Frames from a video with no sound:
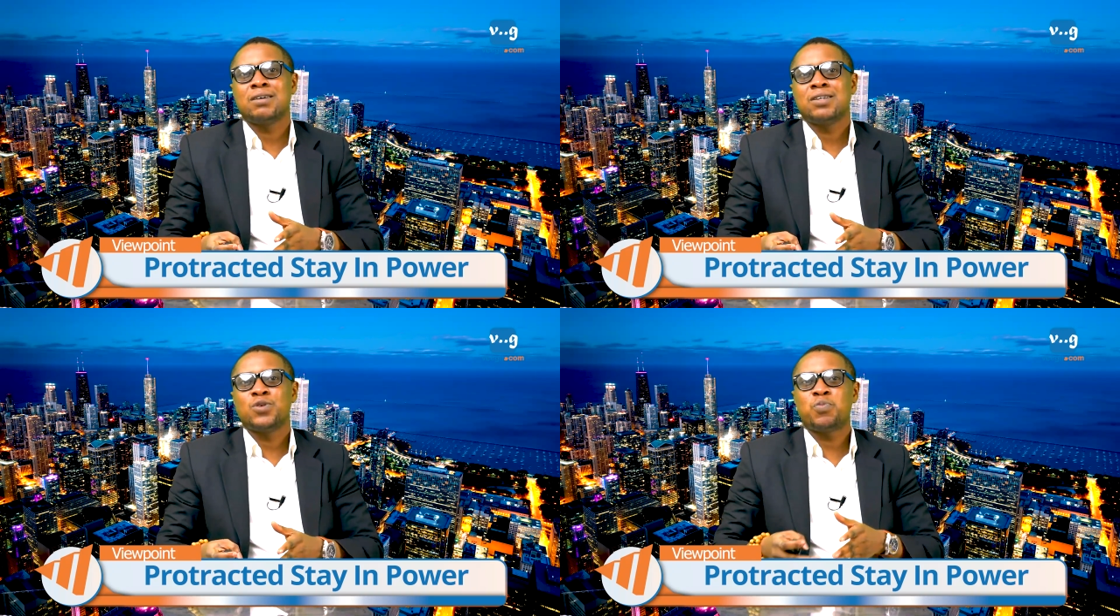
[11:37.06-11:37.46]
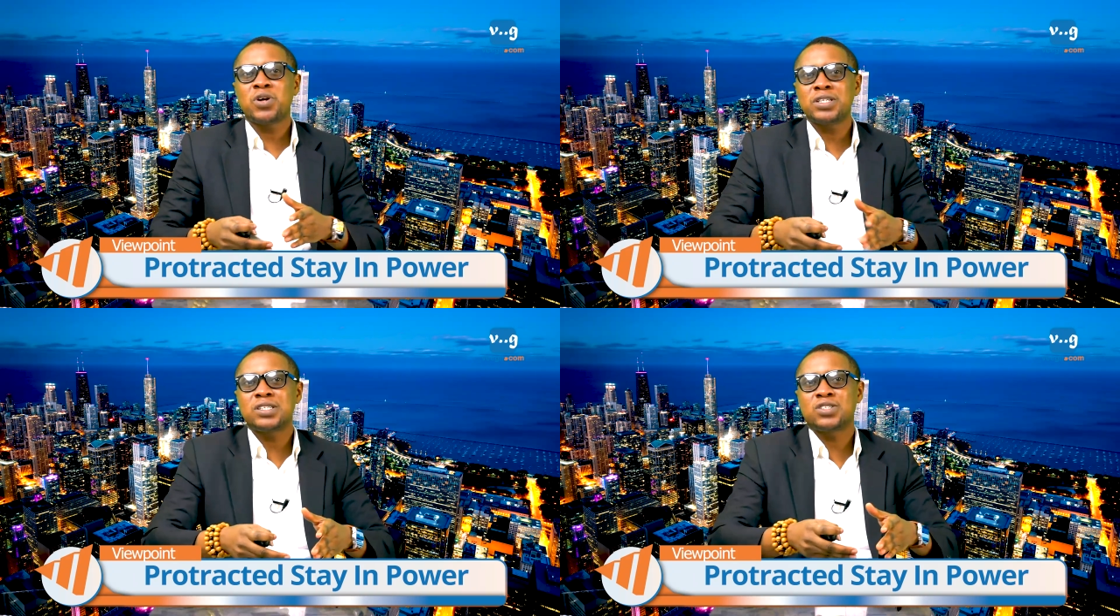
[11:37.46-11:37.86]
the
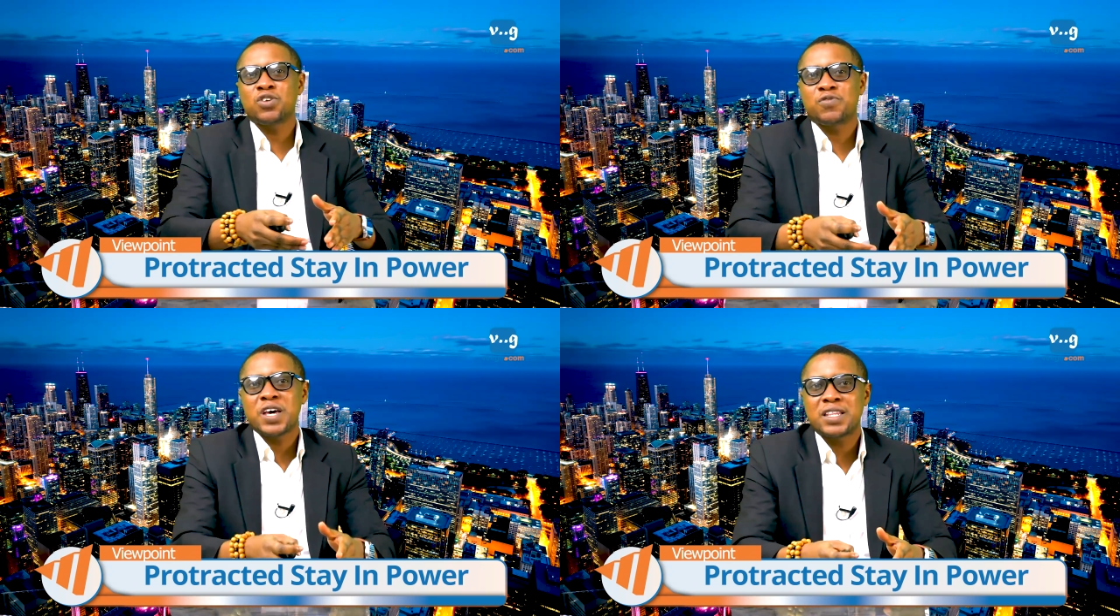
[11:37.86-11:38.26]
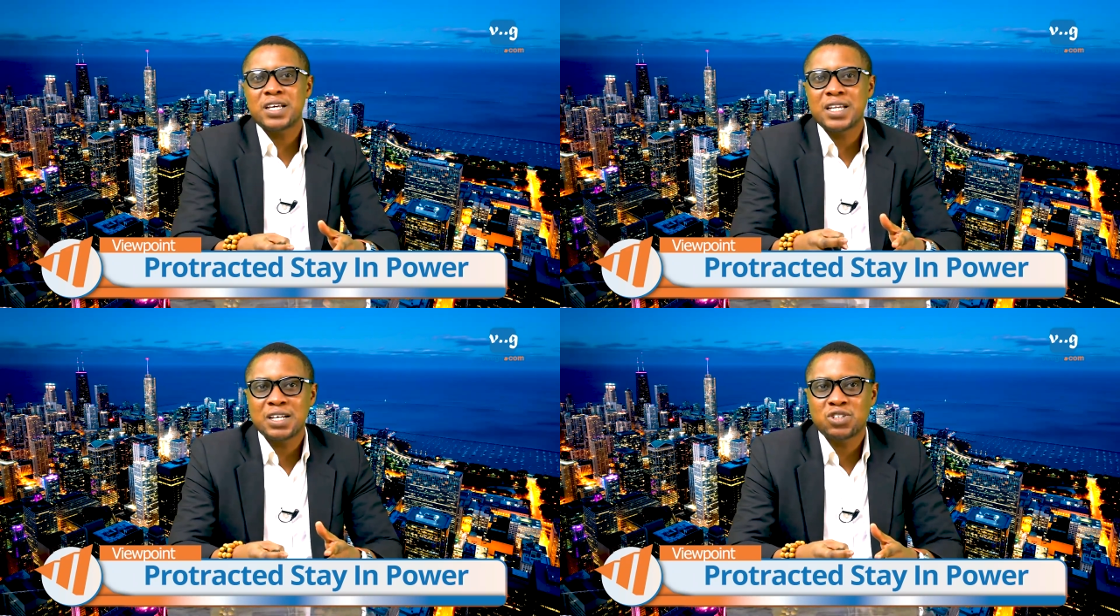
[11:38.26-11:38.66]
politics of
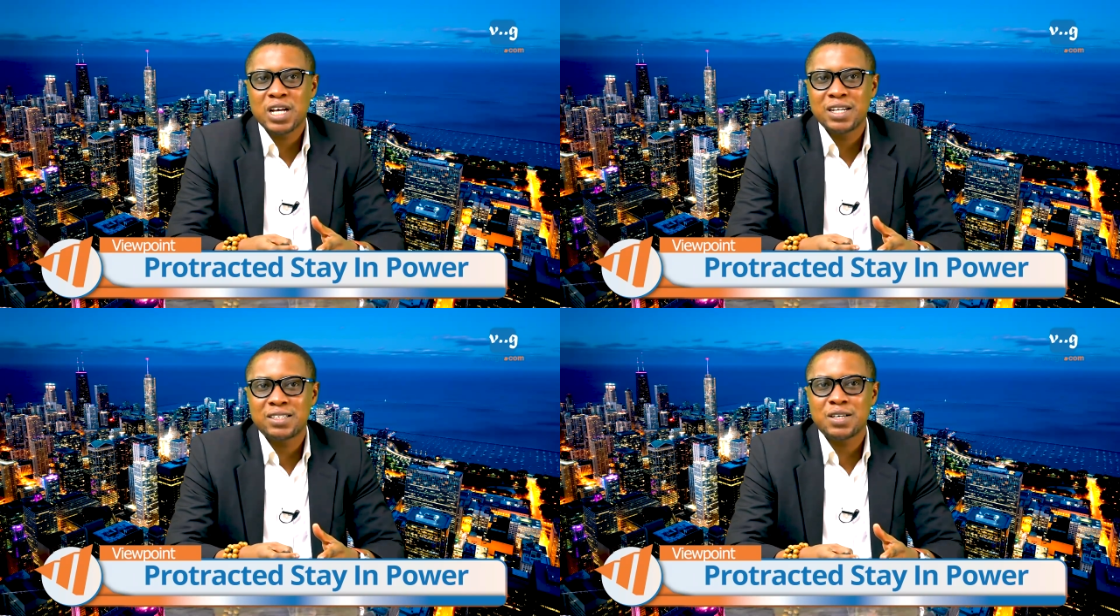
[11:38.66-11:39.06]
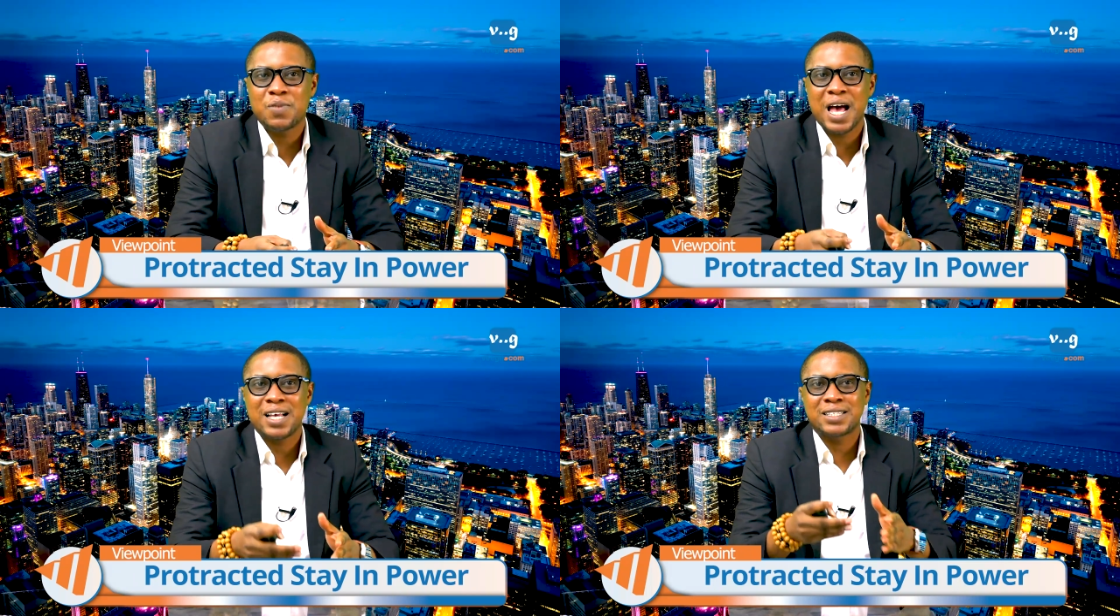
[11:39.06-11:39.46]
ethnic nationalism
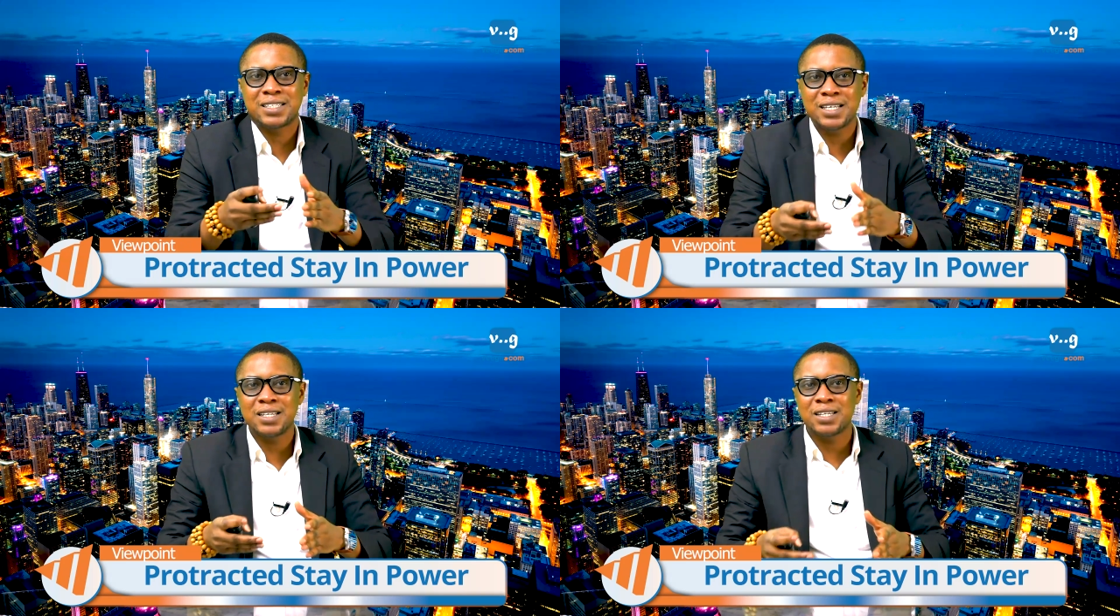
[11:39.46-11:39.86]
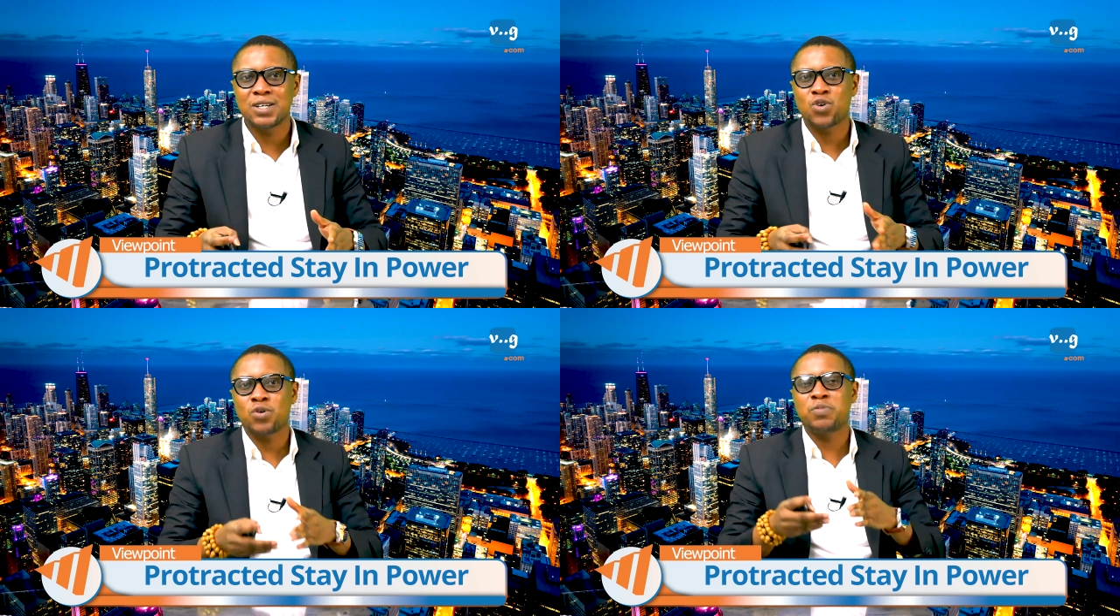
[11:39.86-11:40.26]
has seen the
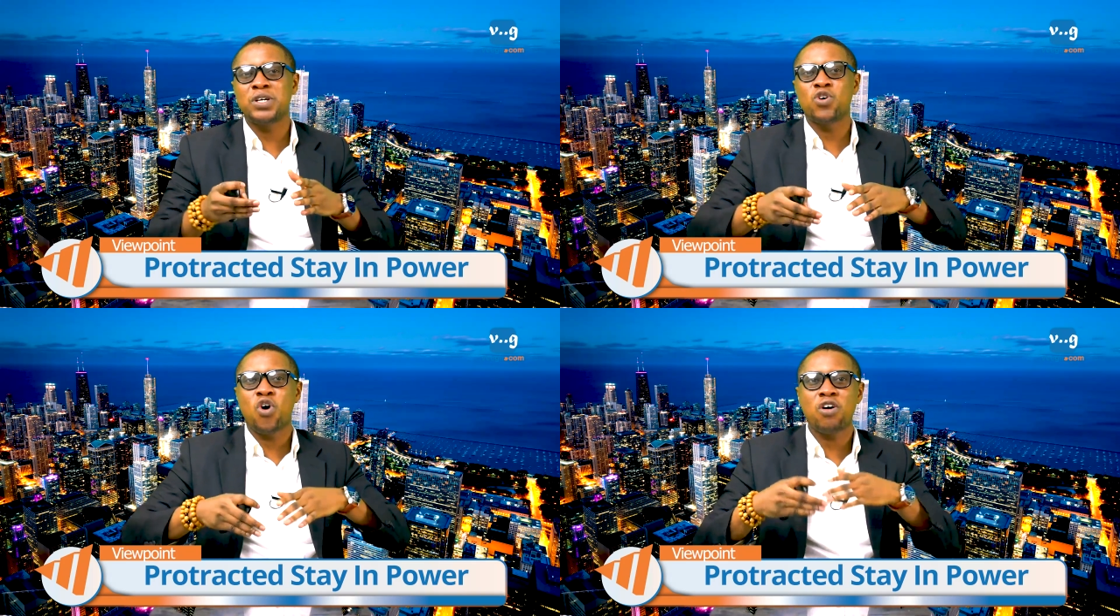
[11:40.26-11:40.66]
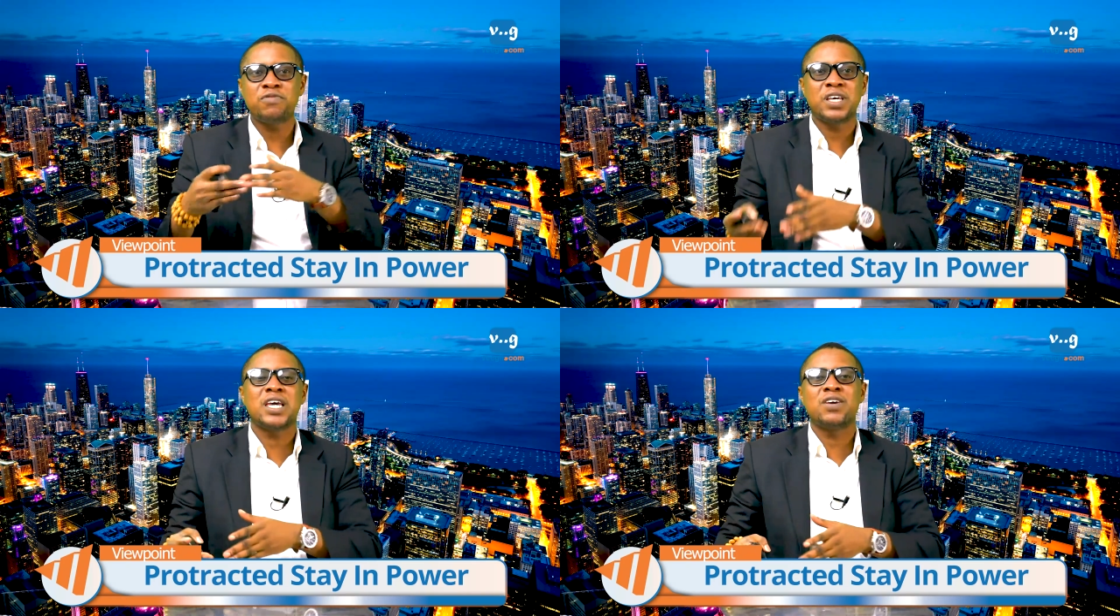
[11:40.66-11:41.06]
decoupling
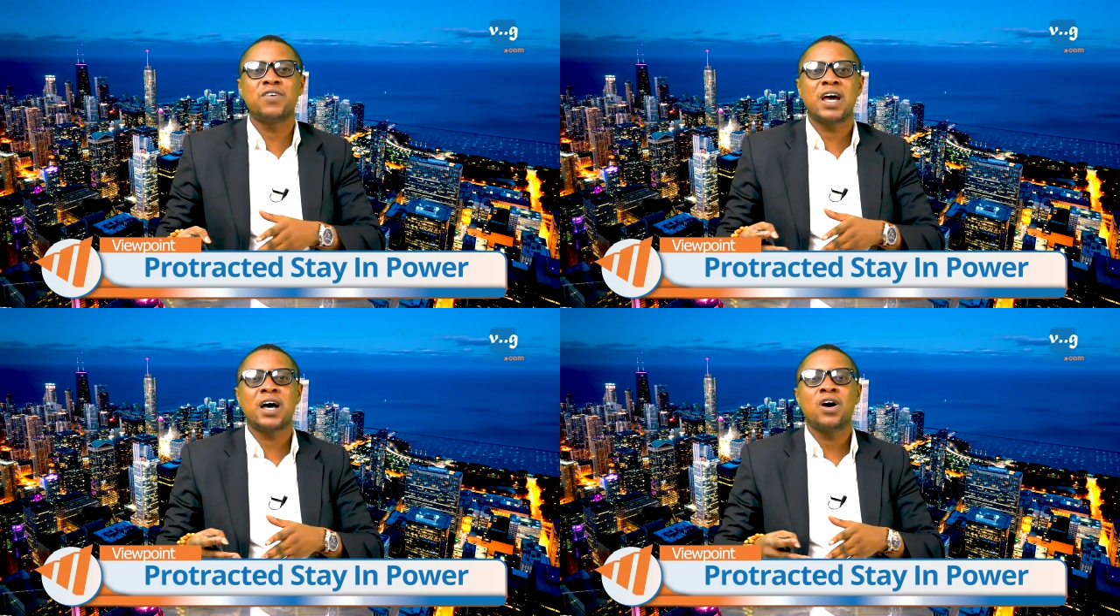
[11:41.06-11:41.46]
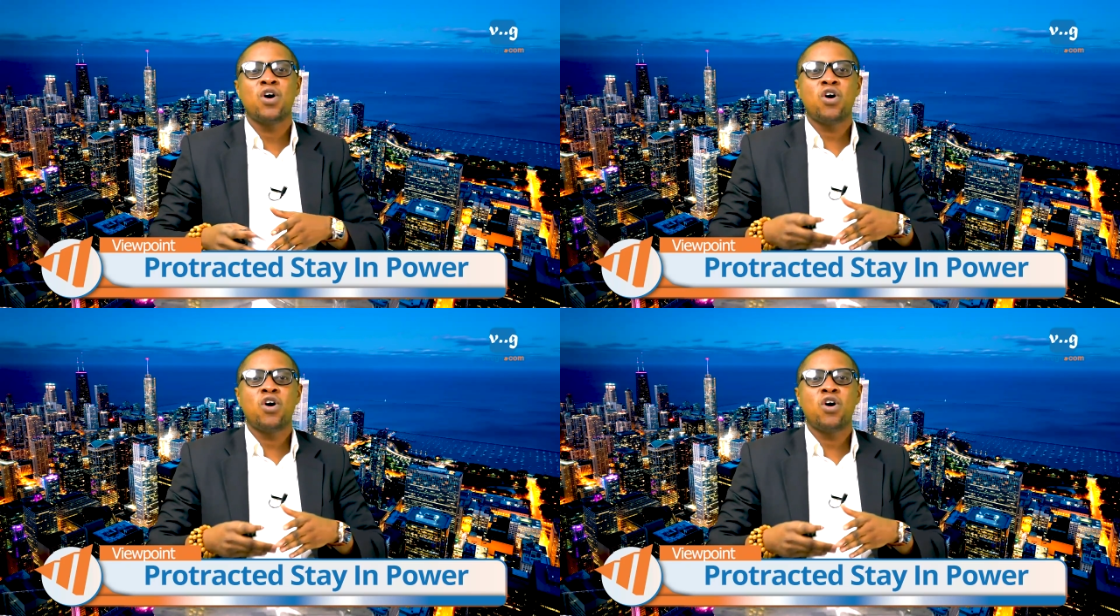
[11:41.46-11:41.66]
of the area